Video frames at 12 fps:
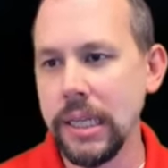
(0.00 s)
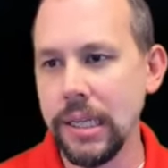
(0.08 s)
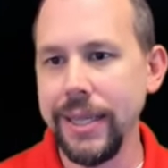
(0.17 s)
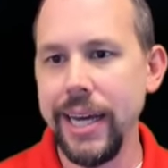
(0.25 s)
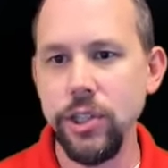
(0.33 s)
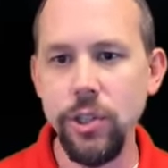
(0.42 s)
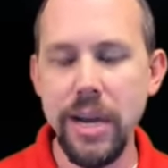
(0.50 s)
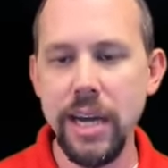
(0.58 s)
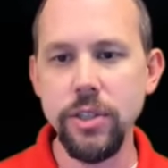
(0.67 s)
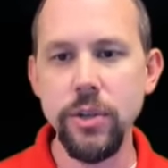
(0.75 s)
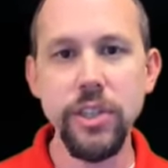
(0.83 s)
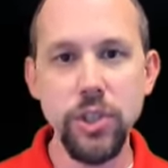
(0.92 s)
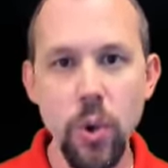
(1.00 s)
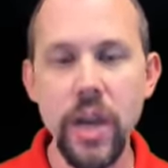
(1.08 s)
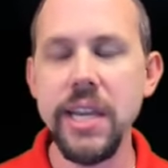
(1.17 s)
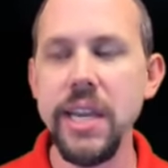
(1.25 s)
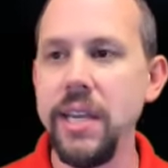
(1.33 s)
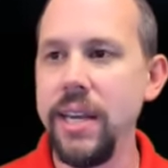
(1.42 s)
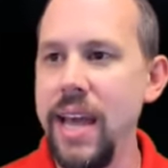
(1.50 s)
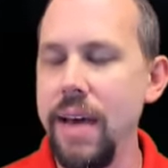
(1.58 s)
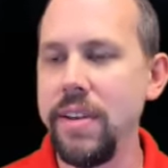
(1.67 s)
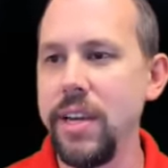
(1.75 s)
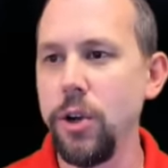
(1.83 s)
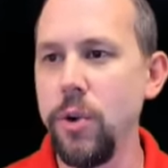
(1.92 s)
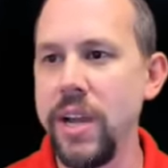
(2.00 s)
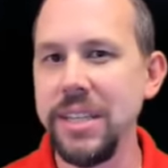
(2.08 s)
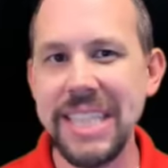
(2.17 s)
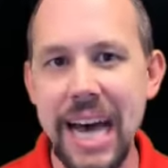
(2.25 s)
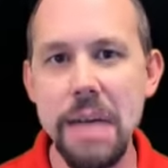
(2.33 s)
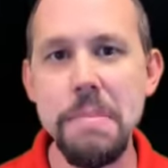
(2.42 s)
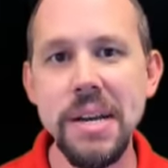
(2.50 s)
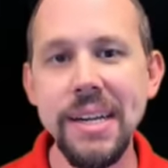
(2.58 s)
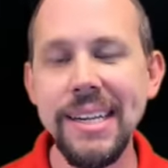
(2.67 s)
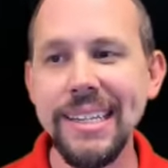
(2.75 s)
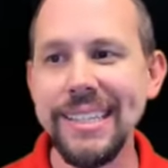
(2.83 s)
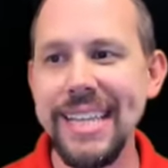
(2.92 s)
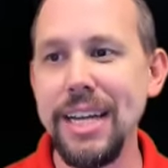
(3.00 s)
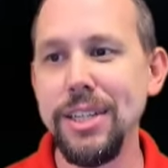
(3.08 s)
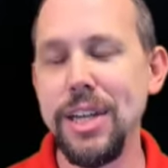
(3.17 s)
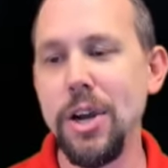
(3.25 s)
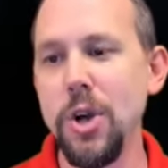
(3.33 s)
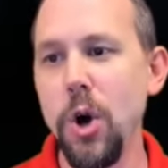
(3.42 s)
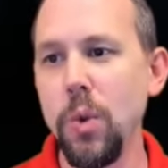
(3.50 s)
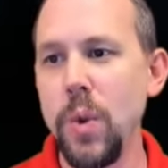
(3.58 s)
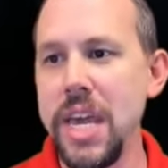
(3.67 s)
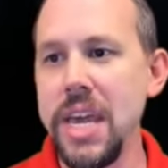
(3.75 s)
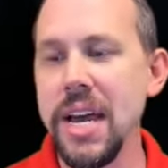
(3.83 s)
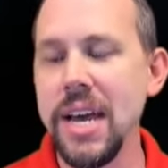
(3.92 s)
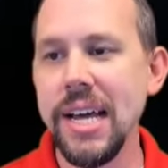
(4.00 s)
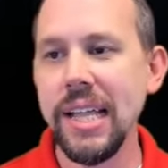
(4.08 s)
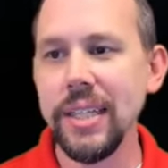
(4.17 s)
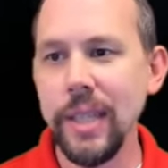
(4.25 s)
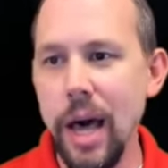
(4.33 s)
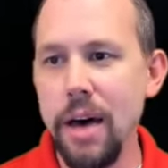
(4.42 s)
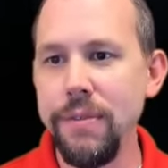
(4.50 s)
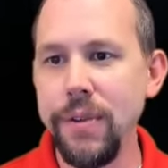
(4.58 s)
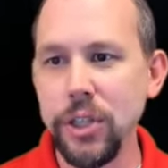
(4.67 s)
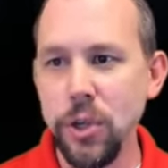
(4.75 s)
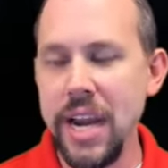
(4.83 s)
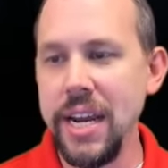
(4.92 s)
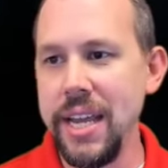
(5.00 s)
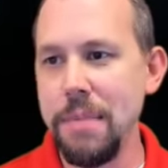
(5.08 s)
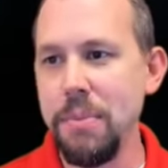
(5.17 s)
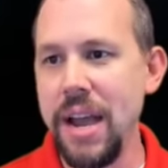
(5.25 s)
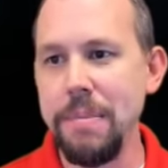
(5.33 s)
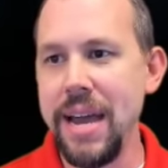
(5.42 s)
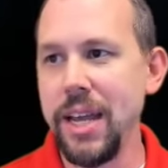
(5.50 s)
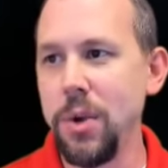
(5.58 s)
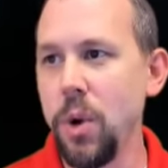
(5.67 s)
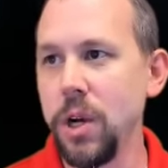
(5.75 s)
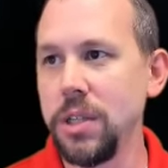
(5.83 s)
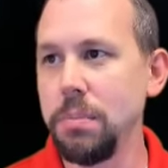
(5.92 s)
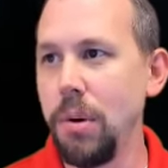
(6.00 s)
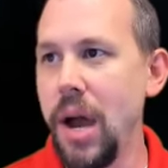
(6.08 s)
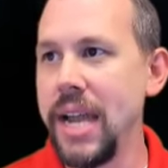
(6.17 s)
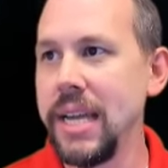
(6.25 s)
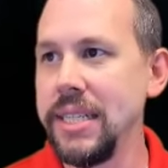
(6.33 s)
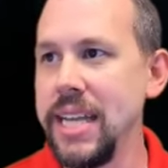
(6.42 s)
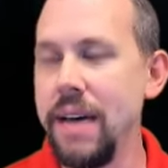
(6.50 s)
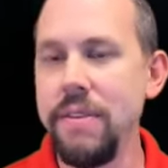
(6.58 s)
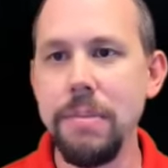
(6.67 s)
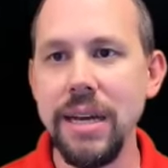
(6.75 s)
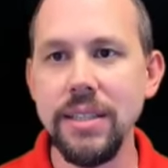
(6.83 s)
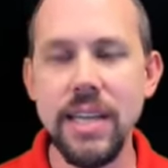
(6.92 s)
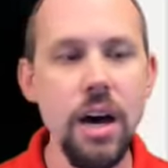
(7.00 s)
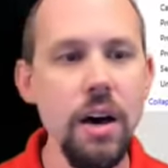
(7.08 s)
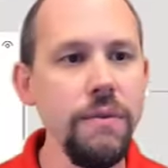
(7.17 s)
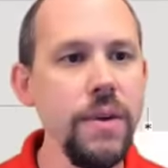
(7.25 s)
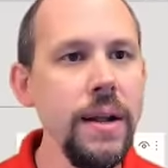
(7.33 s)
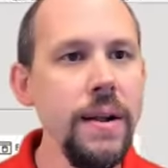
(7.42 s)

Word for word: Glad you guys are enjoying it and having a great time. That is our goal. We love training at Pragmatic Works. Brian, Devin, myself,